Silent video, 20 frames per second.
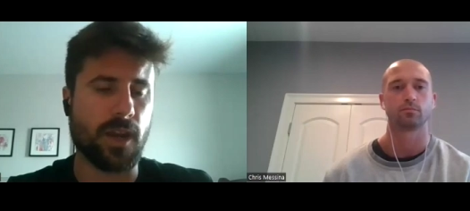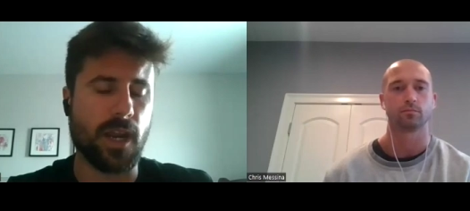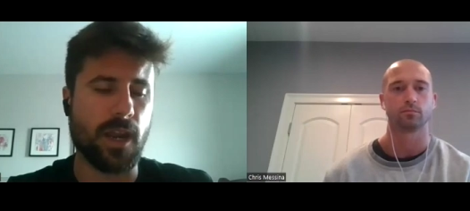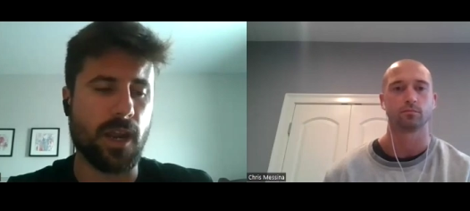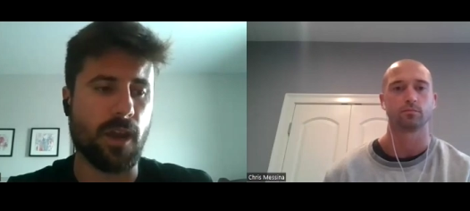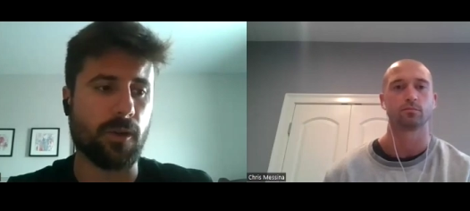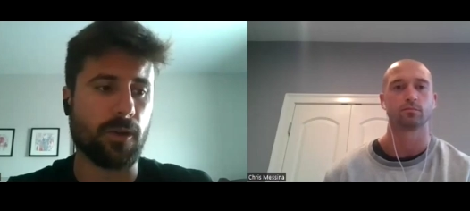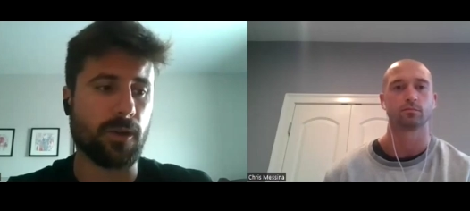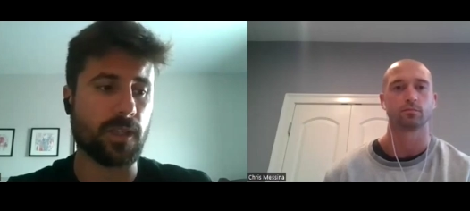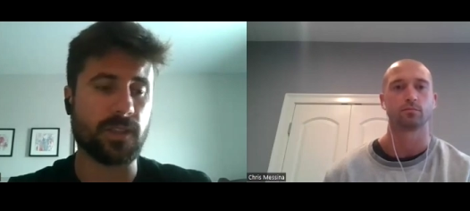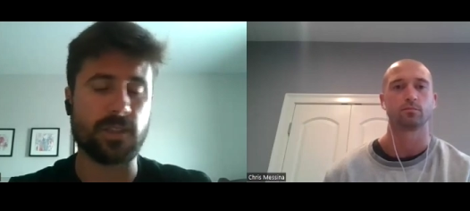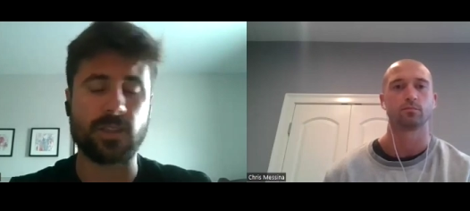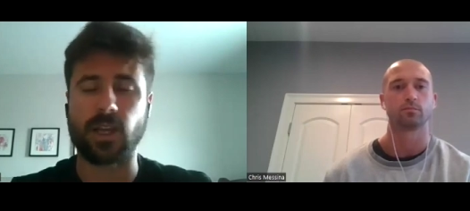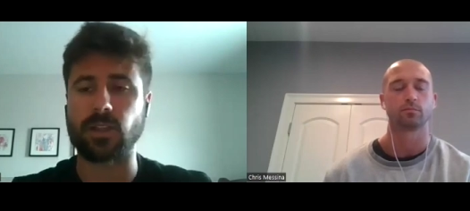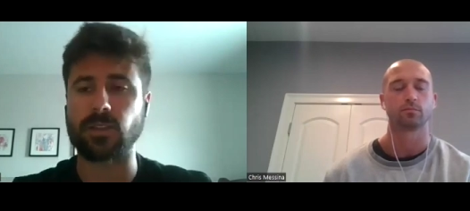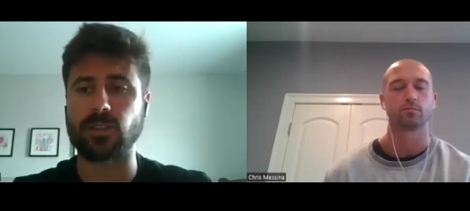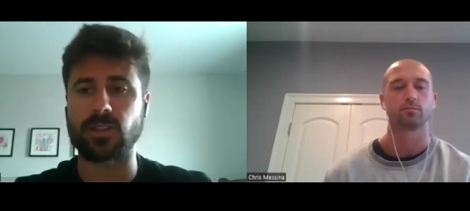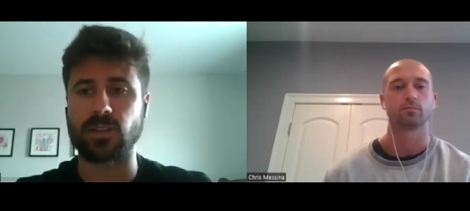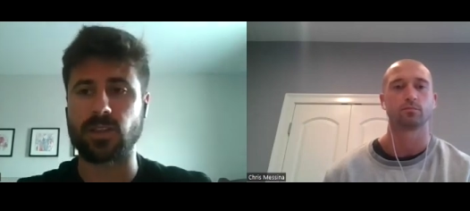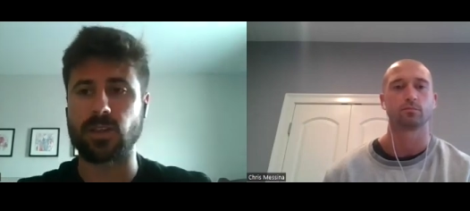Speaker 1: right now, or it's
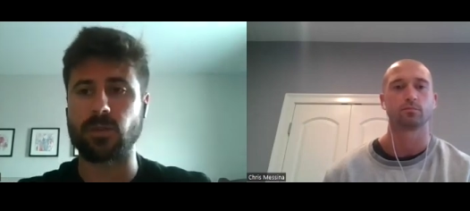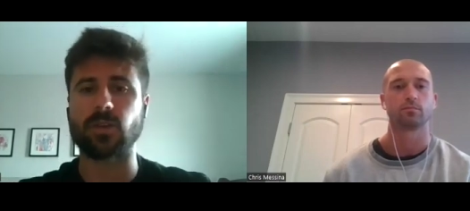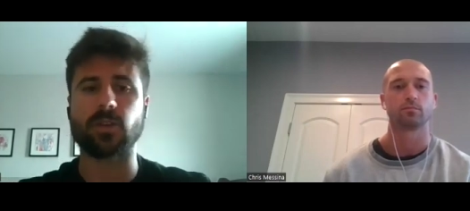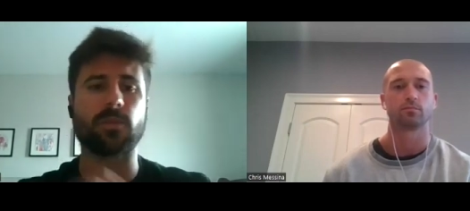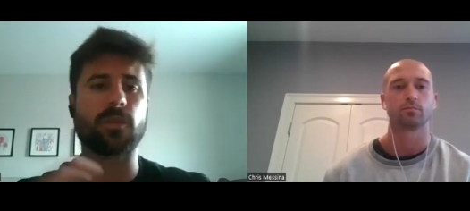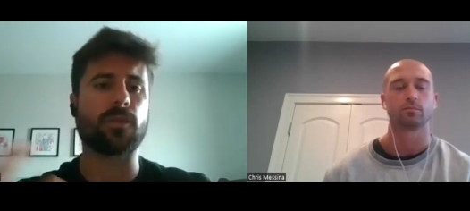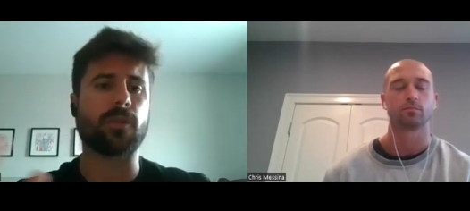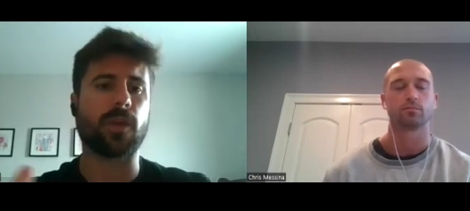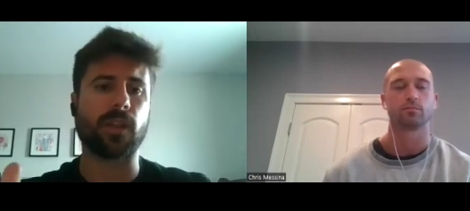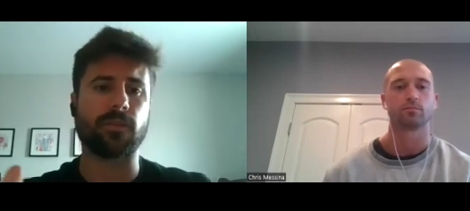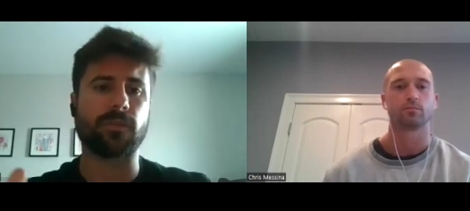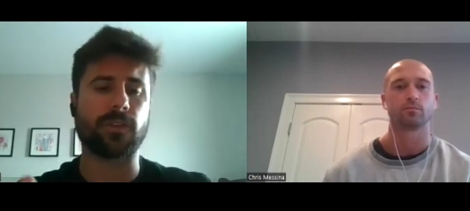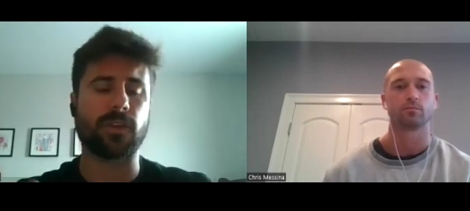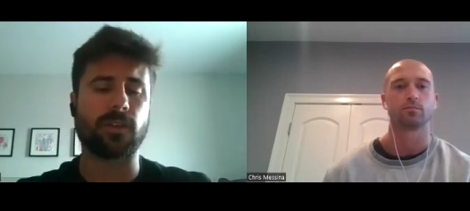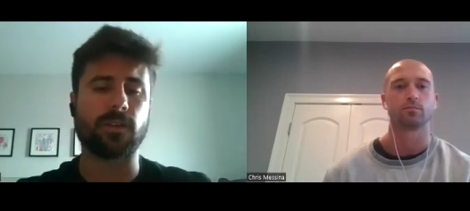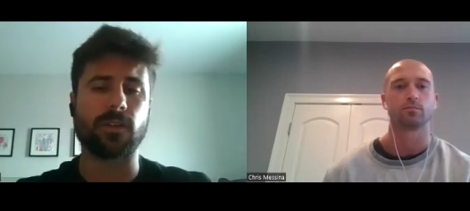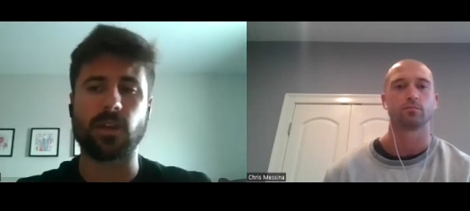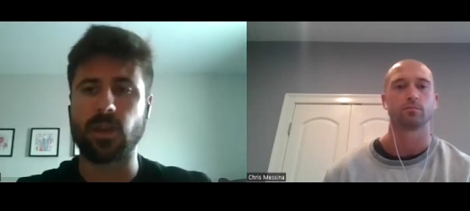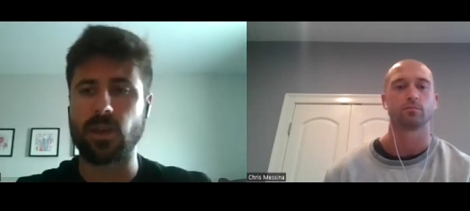not seeming to be relevant.